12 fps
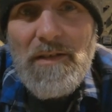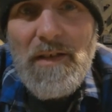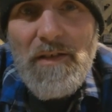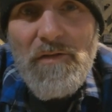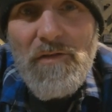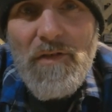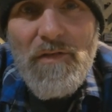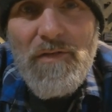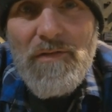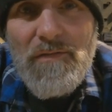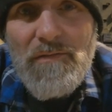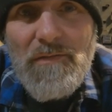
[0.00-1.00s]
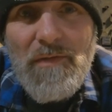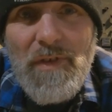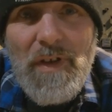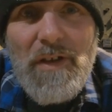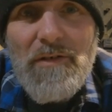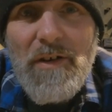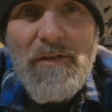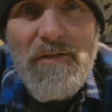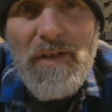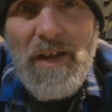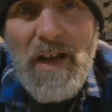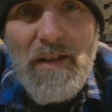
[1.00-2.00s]
It's just
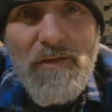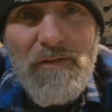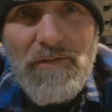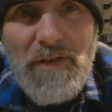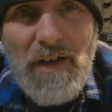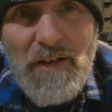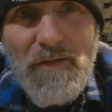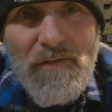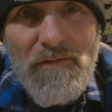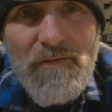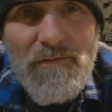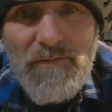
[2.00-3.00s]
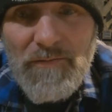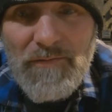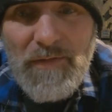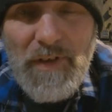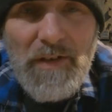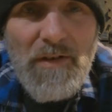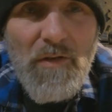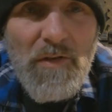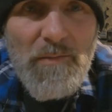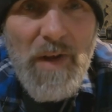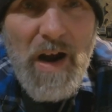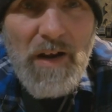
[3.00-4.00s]
increasing cancer rates like no
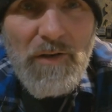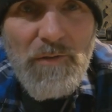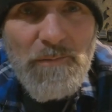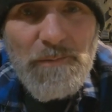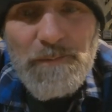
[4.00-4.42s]
tomorrow.